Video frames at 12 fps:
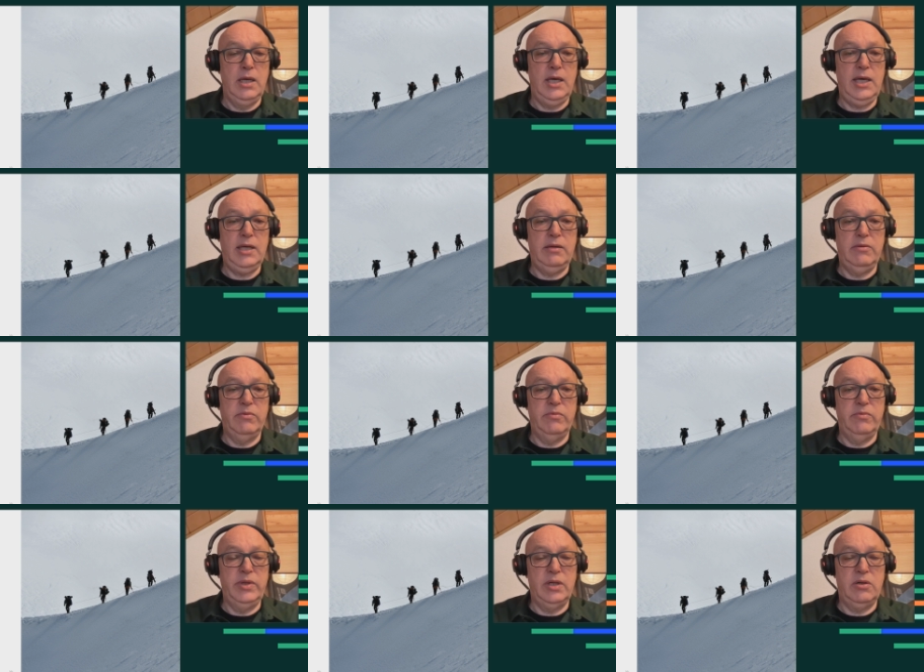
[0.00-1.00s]
And
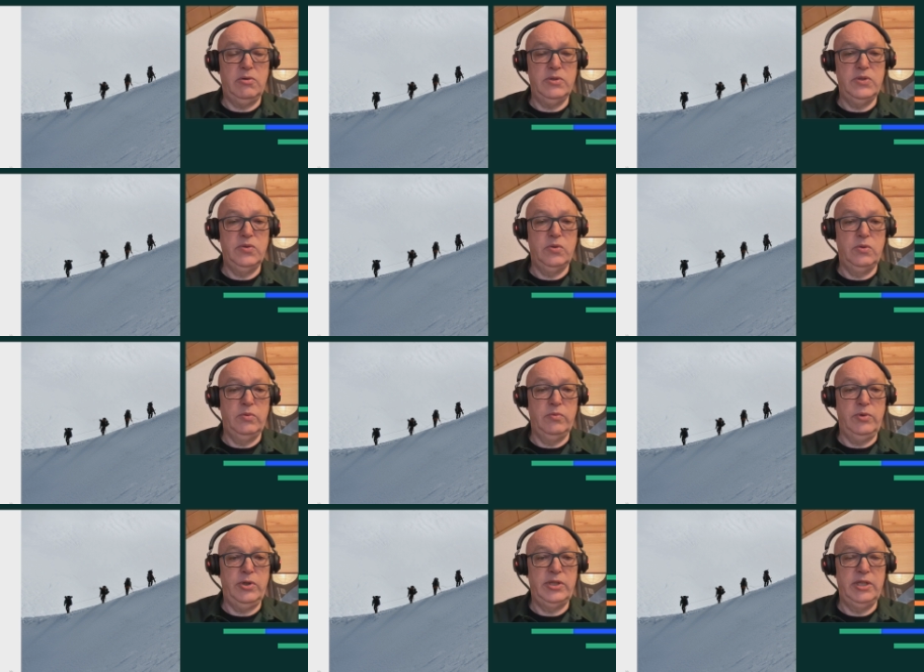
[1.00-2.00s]
we are also
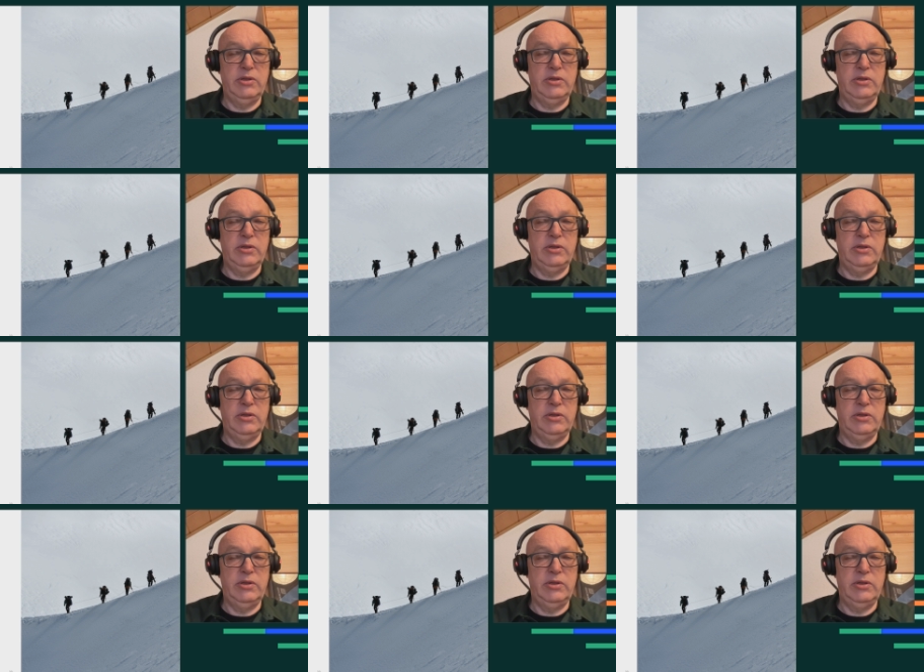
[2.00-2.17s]
working